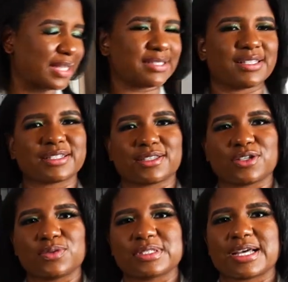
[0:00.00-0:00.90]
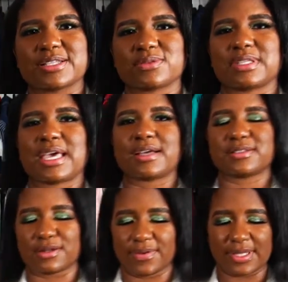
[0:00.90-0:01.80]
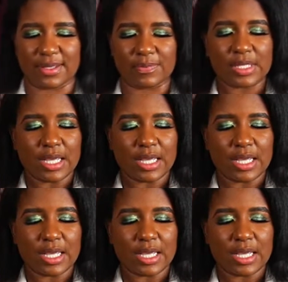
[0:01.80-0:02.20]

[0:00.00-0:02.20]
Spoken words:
I see like the cute designs with the cats and everything.